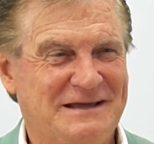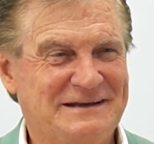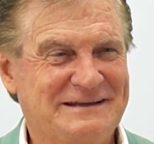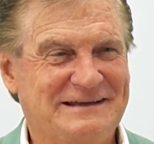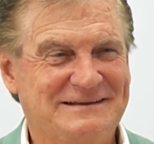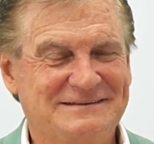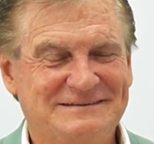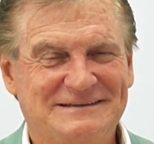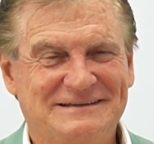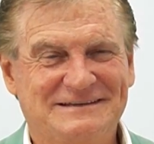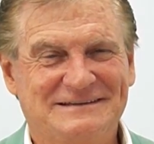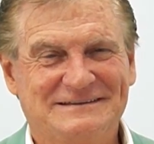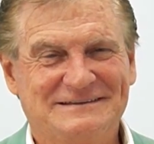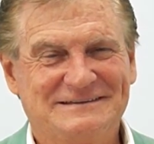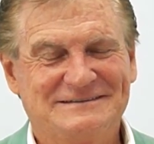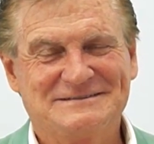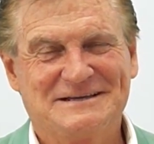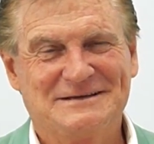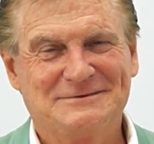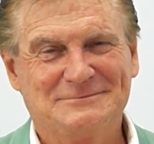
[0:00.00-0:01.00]
cutout, yeah. yeah.
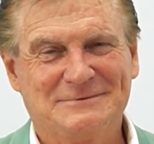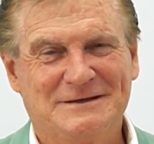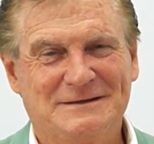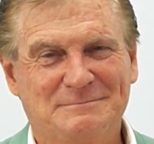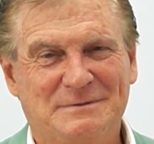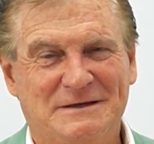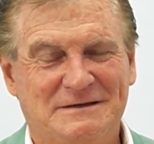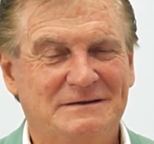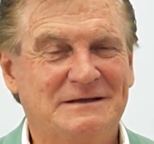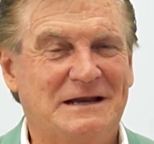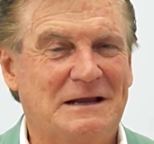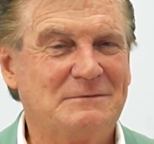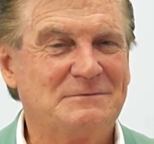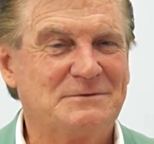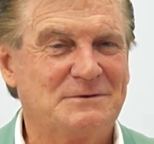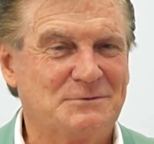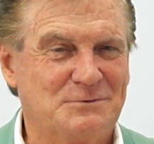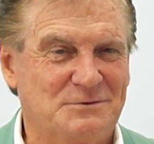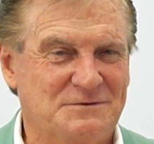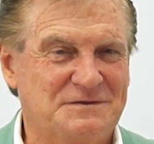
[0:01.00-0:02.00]
So, uh, but you know,
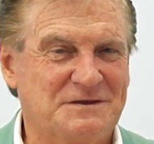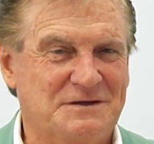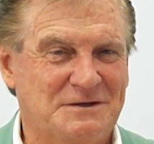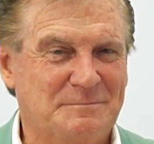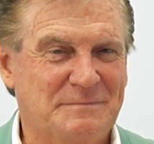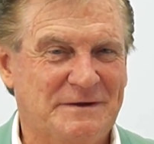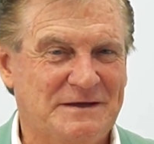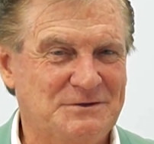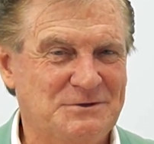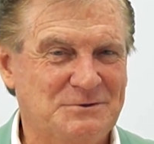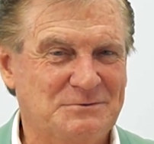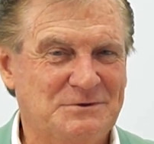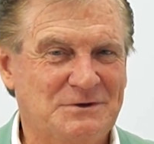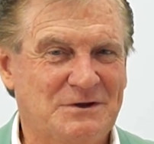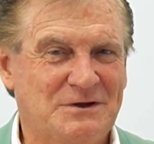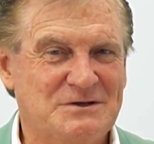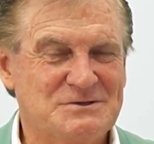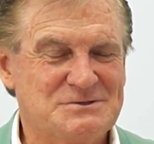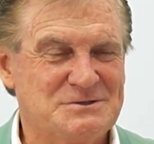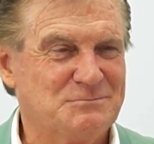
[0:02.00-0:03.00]
the good thing about you and
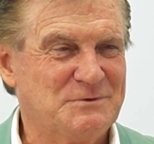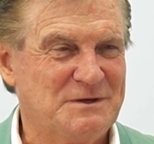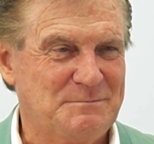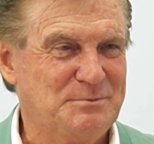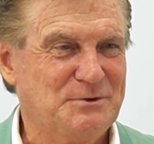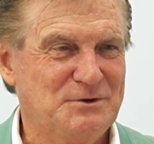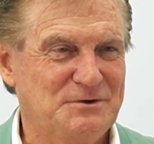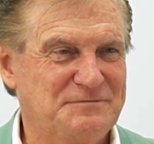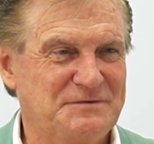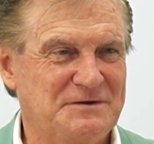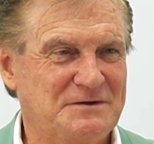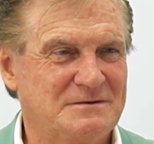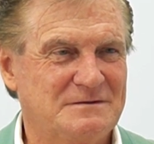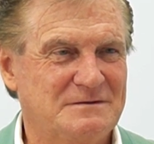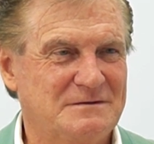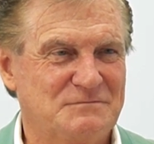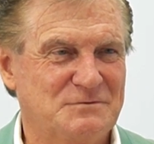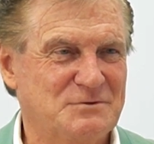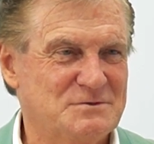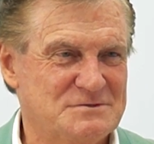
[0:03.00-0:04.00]
I is that we're perfect.
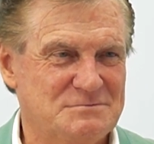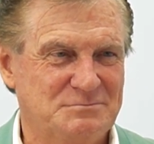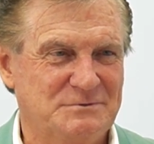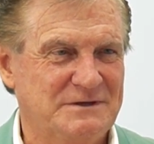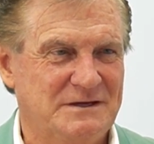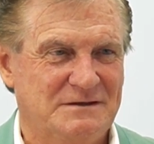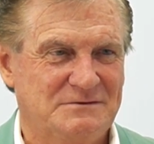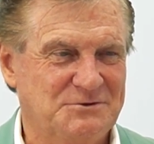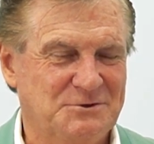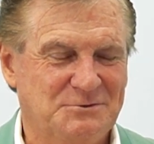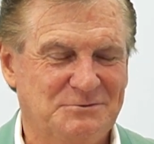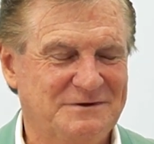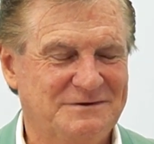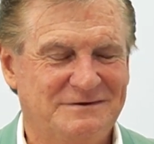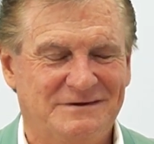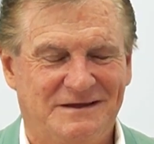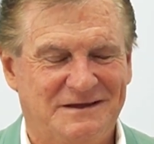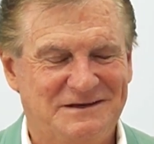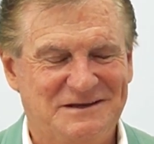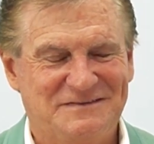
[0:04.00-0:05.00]
Of course, we don't. Oh,
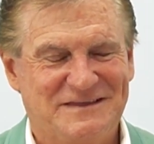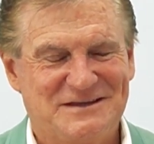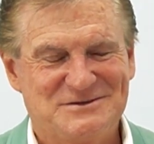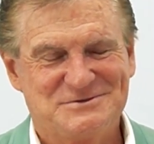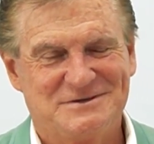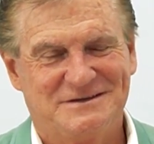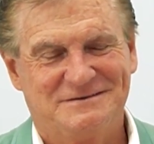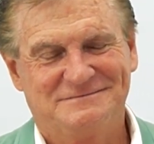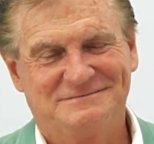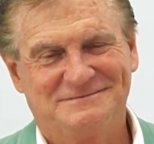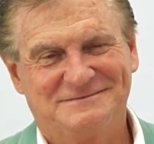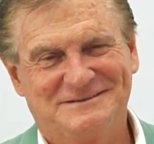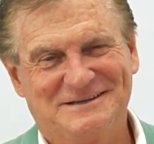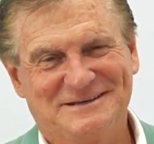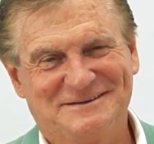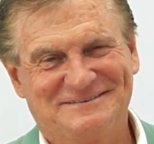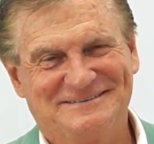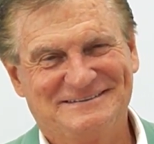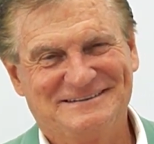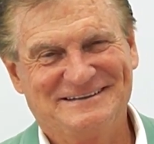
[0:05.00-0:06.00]
yeah, any
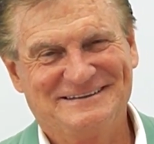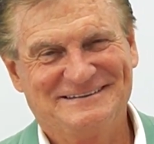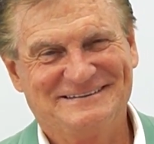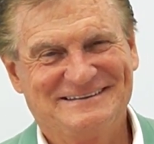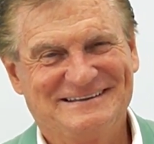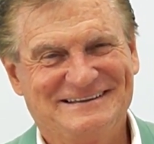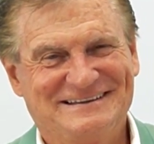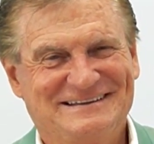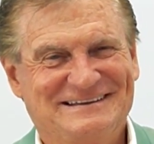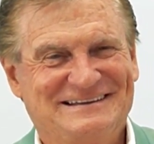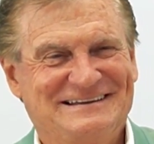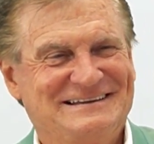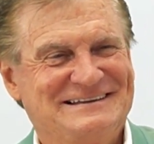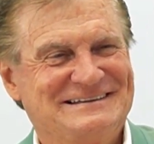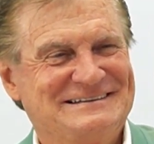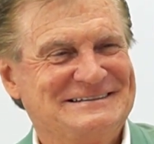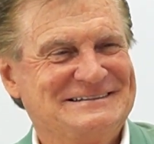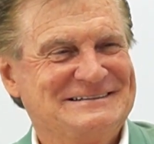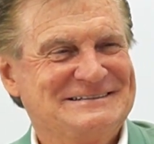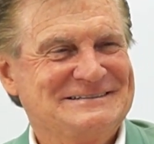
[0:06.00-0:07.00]
oh, yeah, yeah, no,
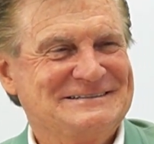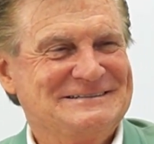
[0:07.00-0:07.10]
no,